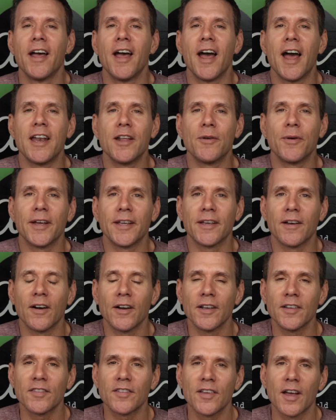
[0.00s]
Anyway
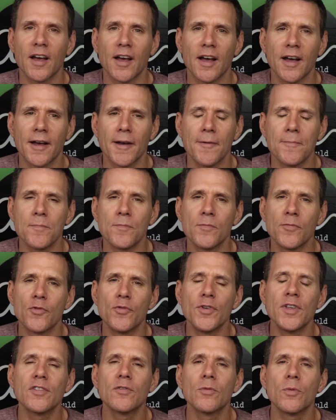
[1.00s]
guys, the
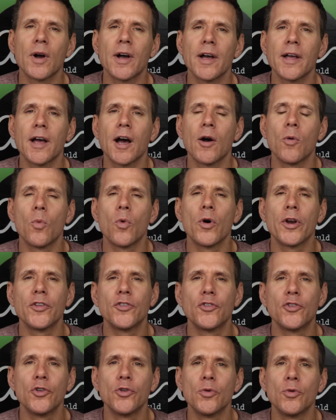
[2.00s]
reason why I
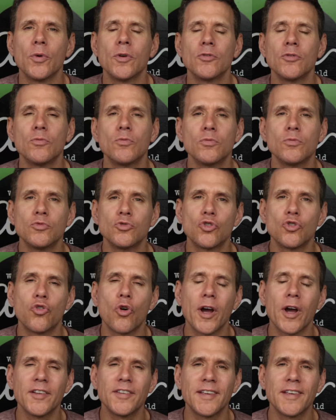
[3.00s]
want to
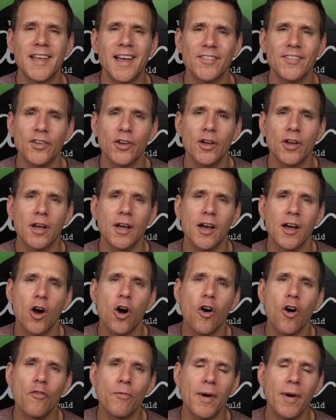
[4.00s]
try to get
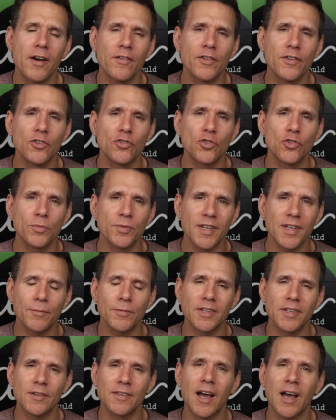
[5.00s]
half marathon sub
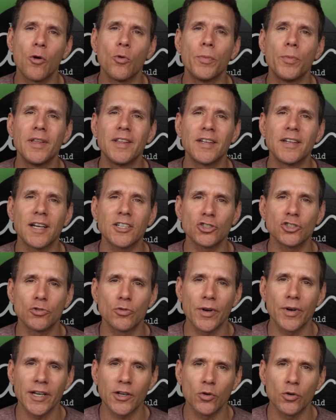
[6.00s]
70, that will be the
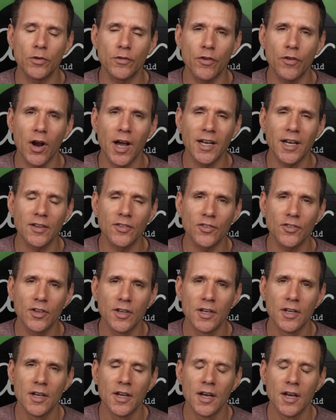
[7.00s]
national record for Ireland.
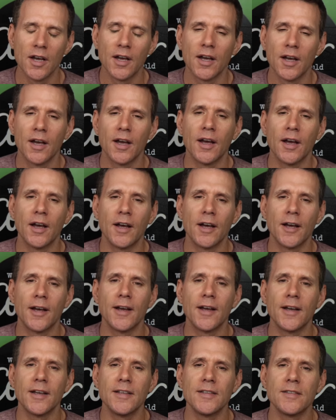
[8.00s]

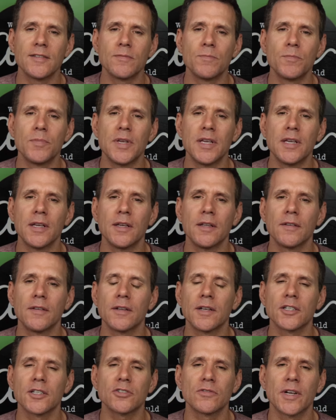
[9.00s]
The
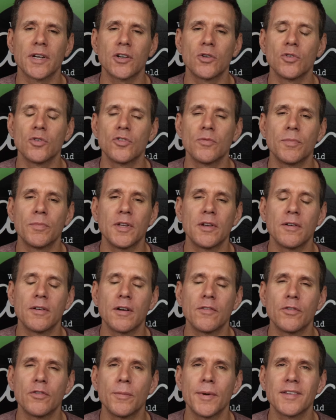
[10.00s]
national record's been
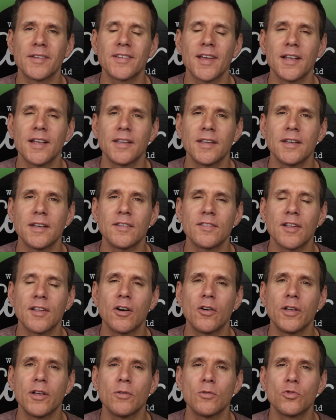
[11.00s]
around for about 10 years
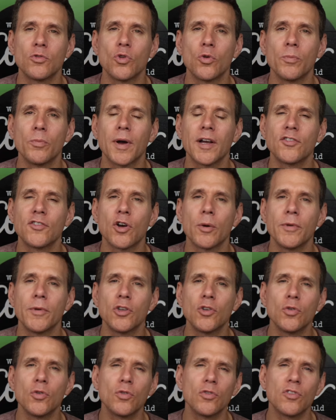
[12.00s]
now. It was done by Tommy
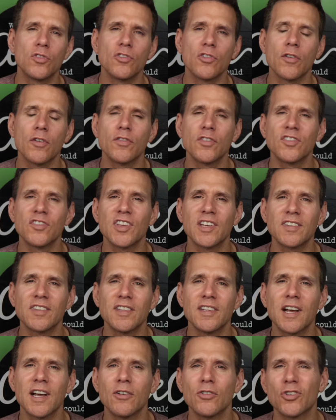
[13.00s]
Hughes, who's over
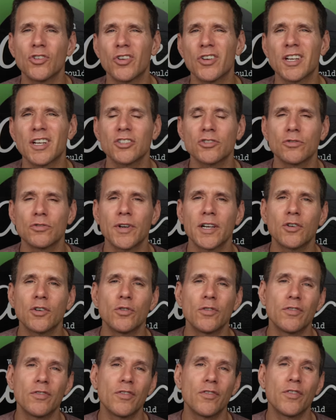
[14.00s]
60 now. He's got a national record for